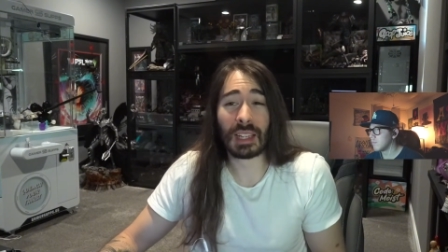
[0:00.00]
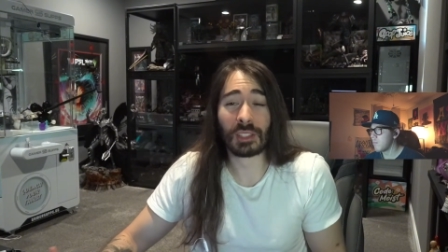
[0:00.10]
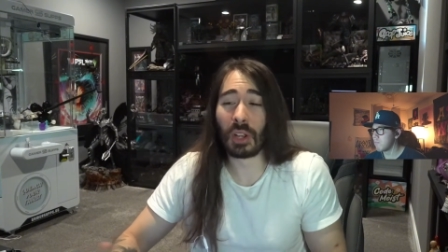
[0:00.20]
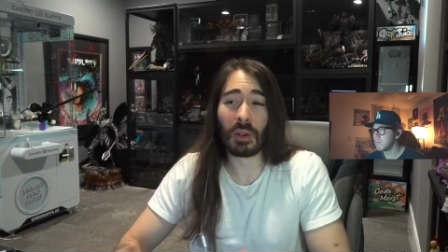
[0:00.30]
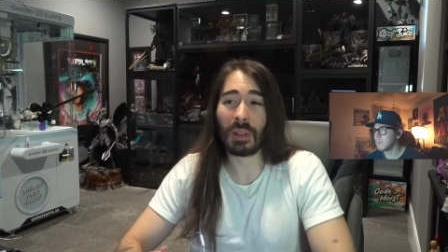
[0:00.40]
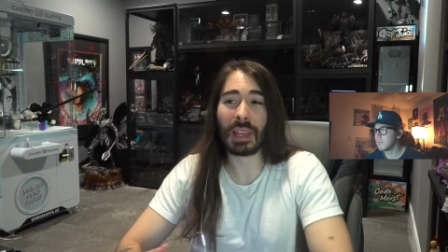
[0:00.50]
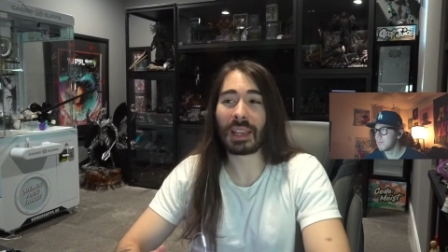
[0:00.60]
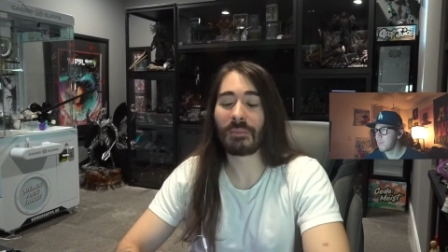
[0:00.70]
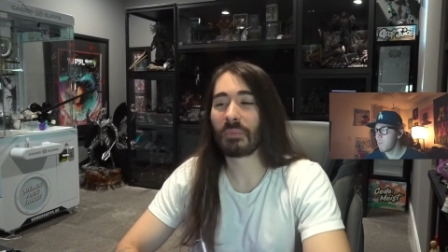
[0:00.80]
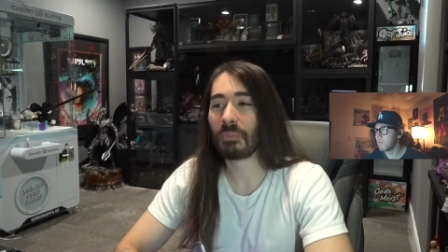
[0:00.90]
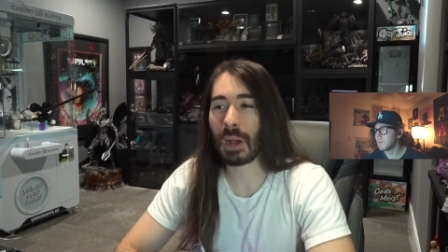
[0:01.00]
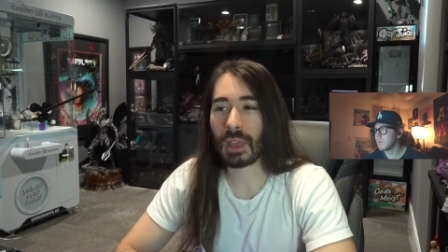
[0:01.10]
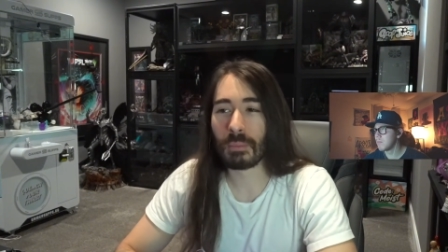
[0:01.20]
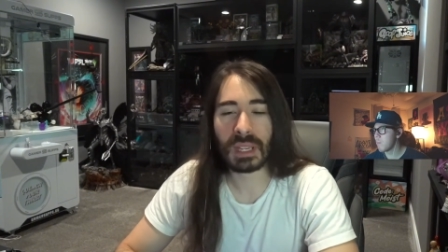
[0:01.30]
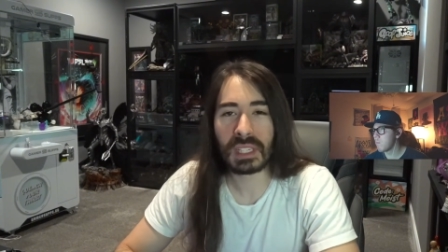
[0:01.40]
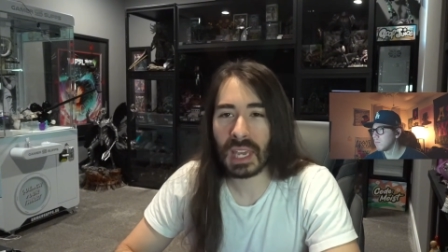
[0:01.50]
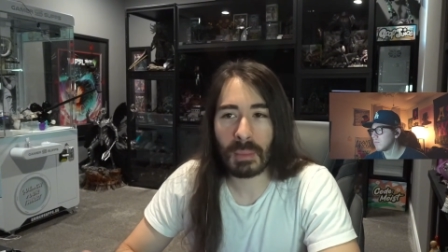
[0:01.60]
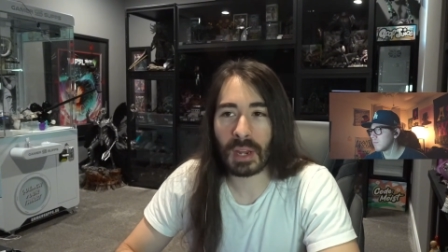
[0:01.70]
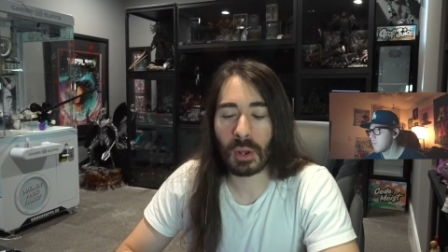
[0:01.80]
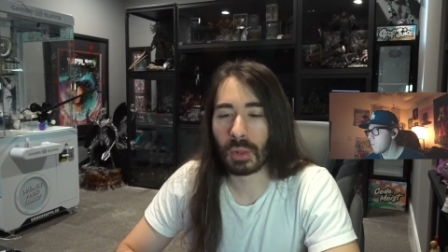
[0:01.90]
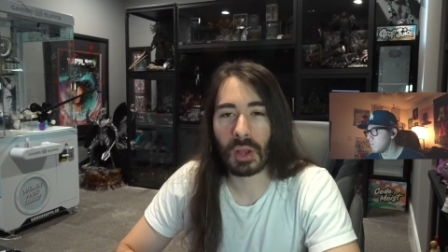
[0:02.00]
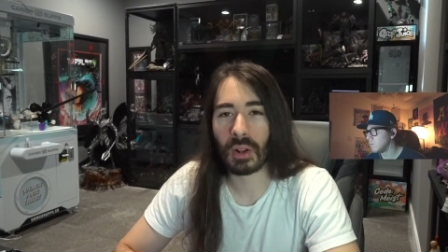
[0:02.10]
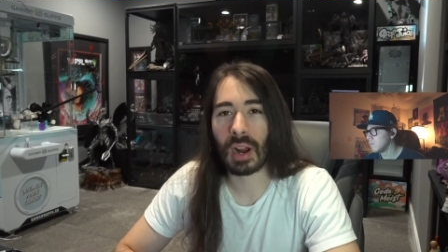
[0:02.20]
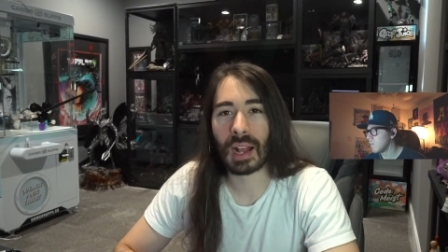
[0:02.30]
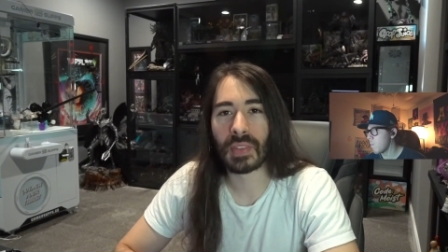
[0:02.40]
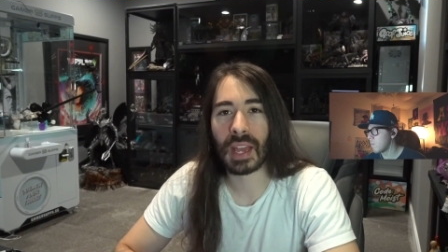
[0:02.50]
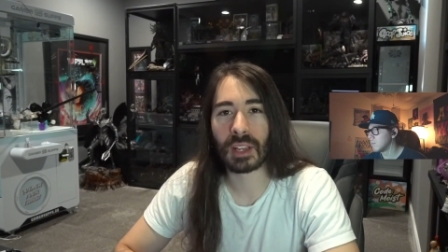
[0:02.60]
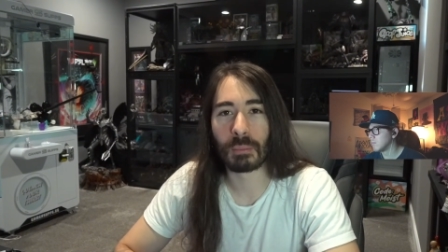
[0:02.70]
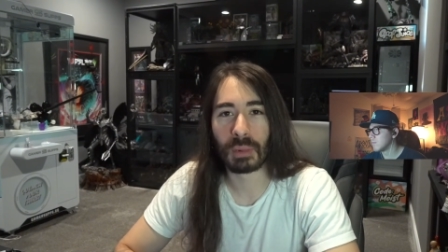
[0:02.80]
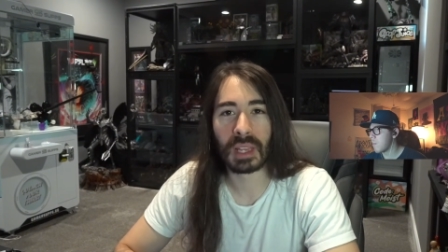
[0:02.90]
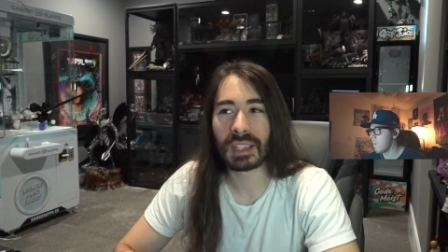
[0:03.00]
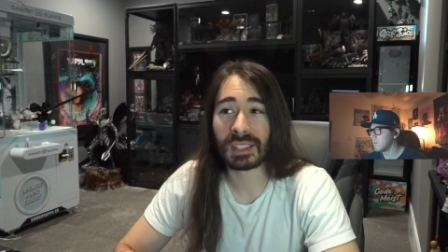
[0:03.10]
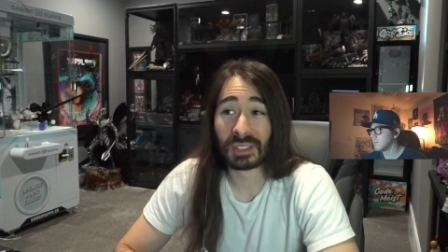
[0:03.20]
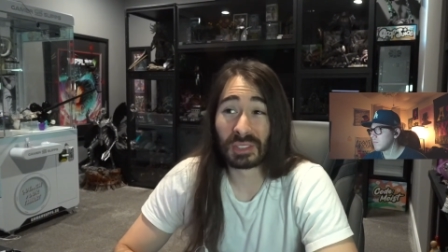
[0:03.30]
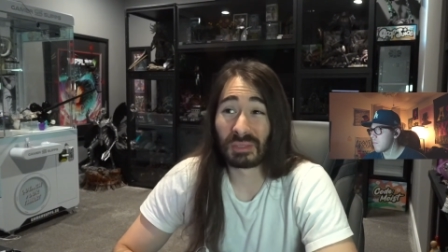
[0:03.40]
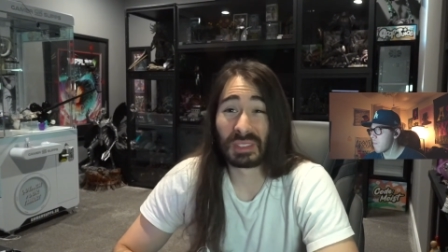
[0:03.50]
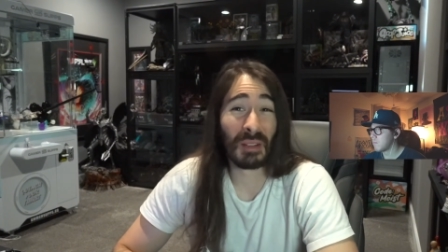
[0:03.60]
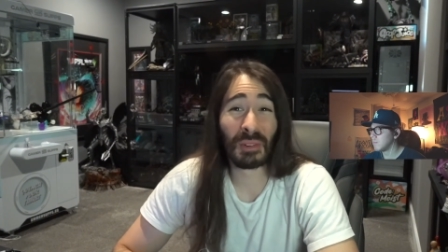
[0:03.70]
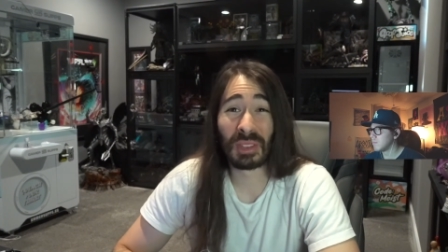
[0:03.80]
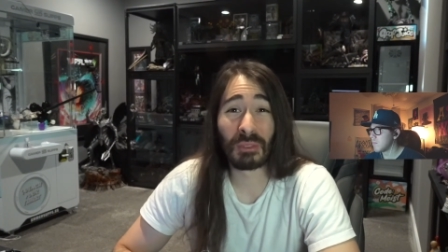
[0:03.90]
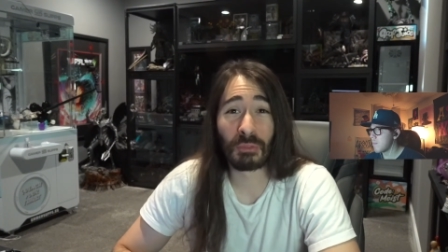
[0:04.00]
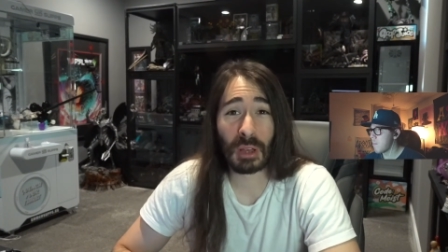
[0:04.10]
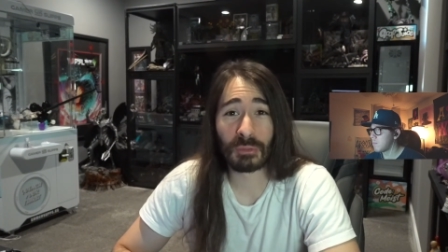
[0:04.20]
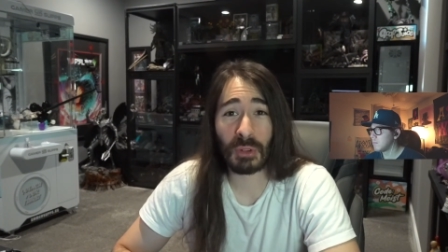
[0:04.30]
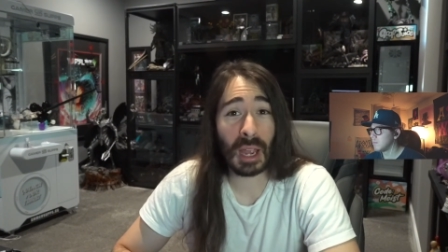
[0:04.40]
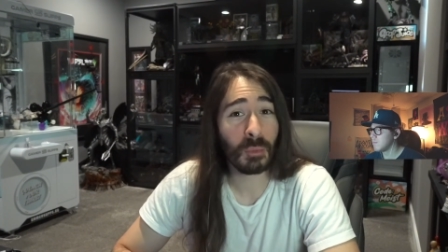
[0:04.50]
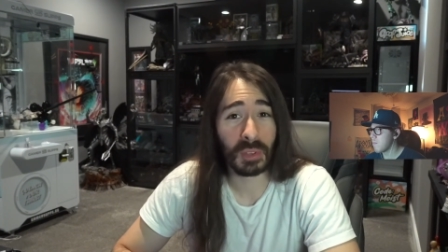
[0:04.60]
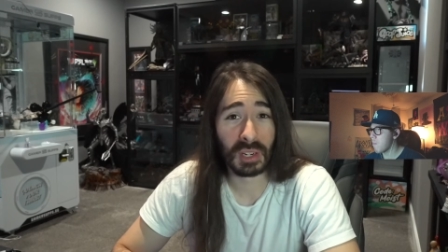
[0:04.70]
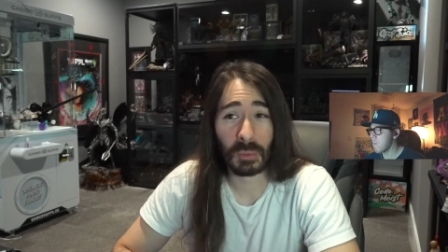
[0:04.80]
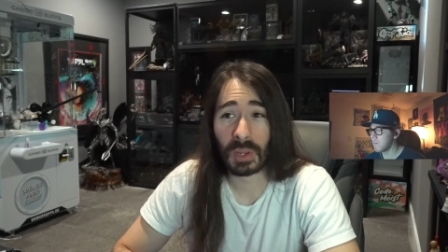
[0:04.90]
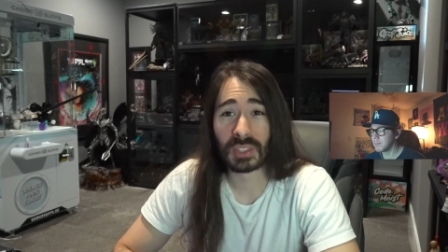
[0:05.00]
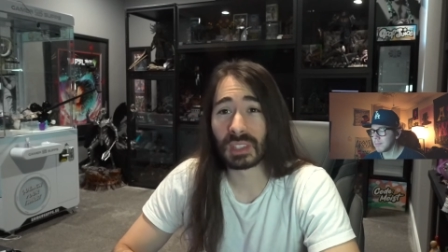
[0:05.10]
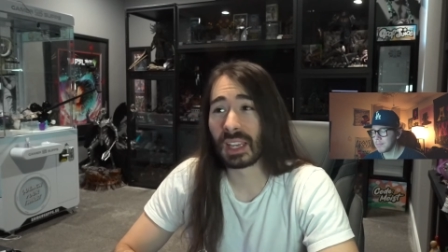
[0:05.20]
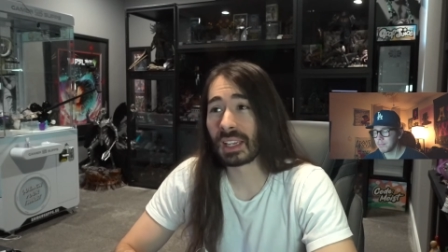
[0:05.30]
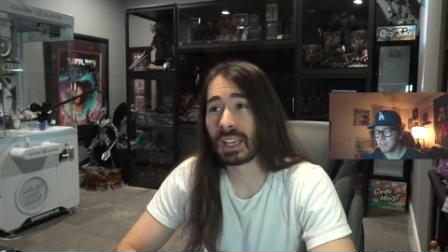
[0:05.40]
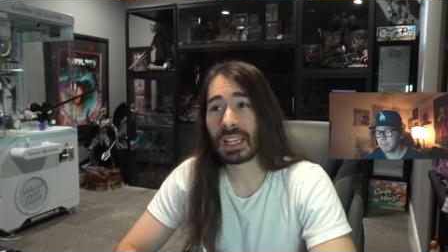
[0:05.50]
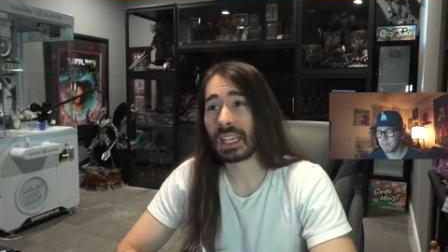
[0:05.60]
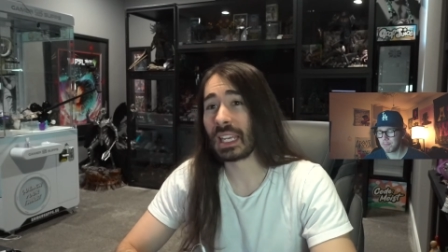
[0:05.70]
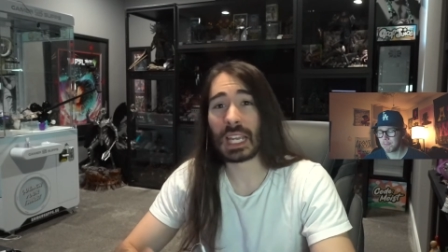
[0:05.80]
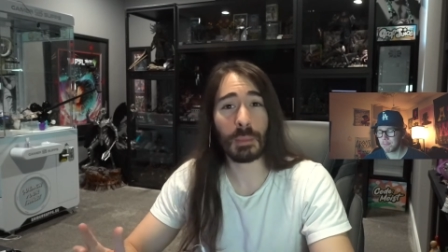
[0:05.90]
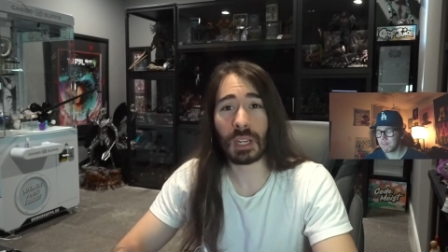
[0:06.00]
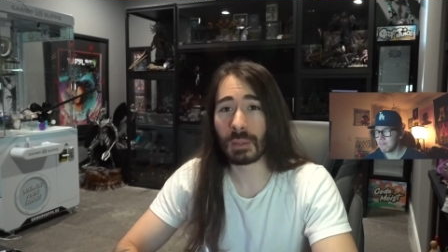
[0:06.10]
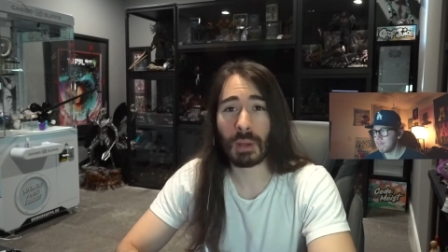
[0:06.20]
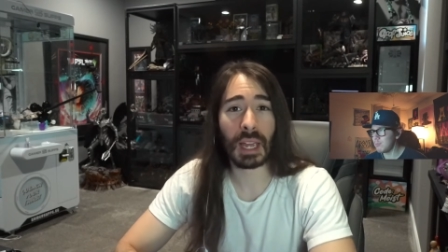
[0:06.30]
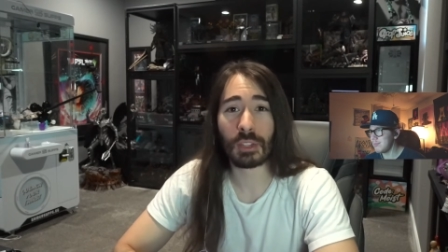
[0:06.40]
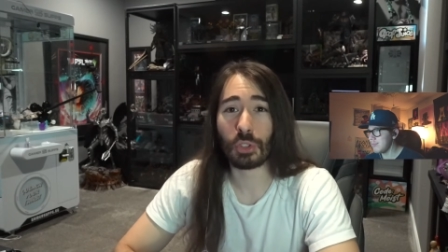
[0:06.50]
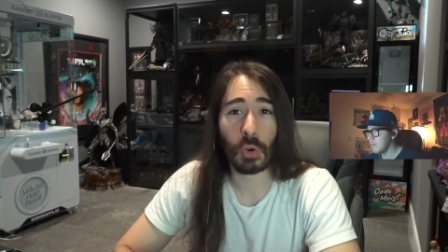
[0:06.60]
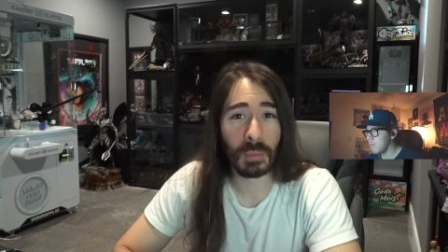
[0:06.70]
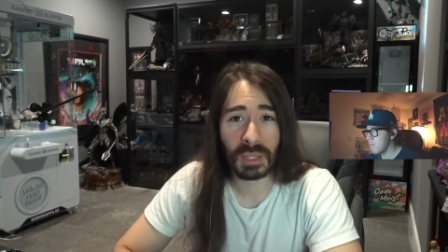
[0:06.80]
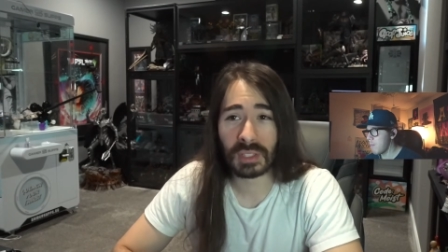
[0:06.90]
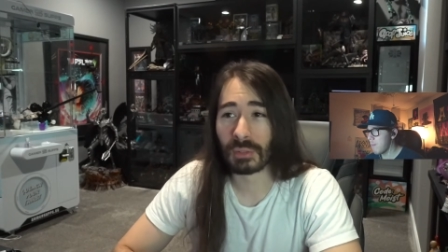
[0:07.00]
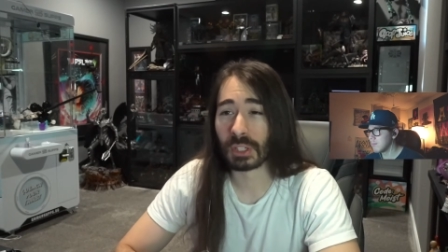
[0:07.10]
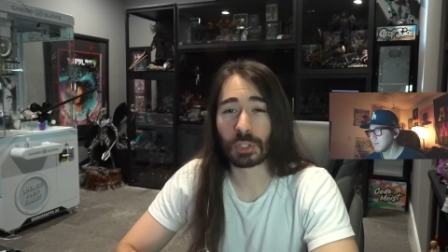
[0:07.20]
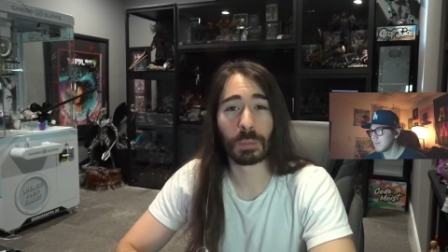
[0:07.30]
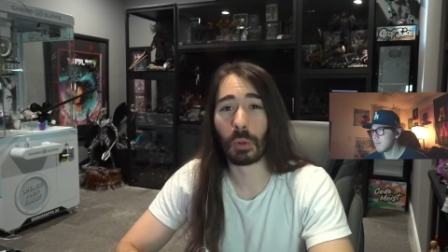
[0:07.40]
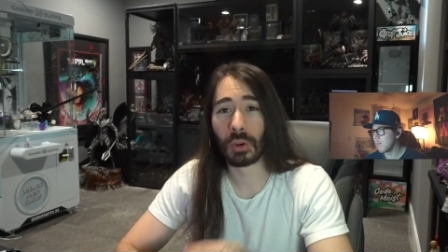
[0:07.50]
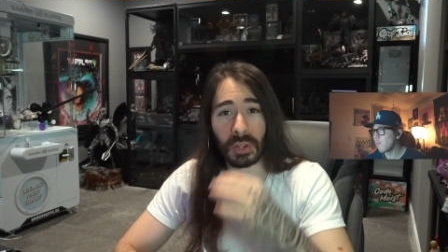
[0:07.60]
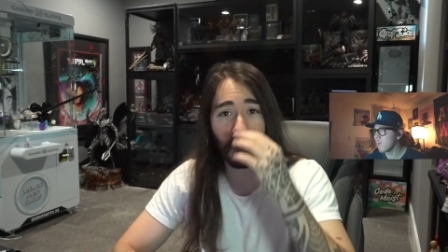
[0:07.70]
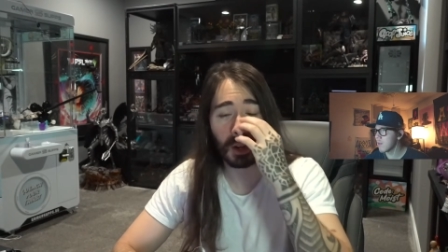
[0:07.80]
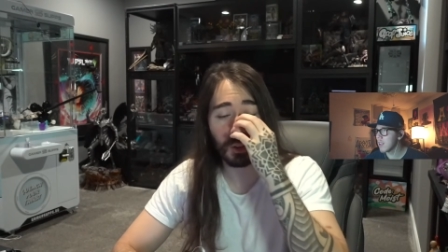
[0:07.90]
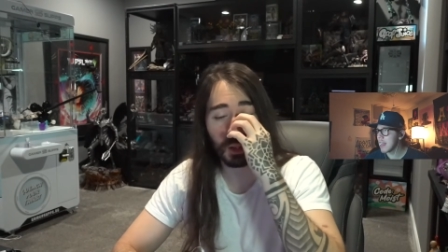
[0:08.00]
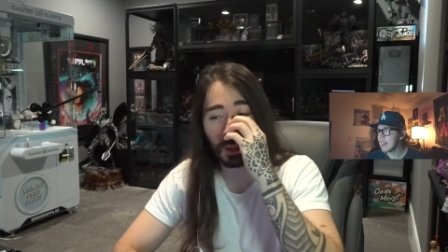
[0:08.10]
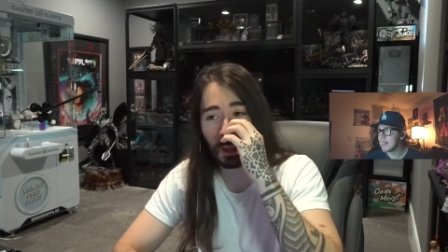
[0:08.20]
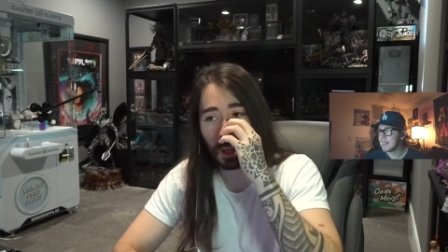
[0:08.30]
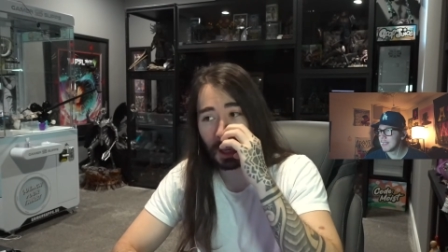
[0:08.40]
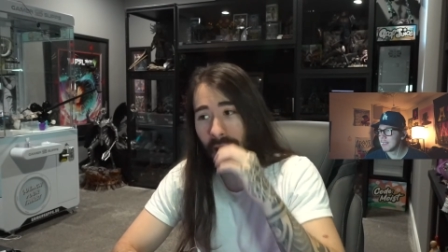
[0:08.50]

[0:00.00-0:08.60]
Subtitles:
So, like, by the mid-game, I no longer had that complaint because everything felt fine with it. It wasn't, like, inhibiting my enjoyment of exploring or anything.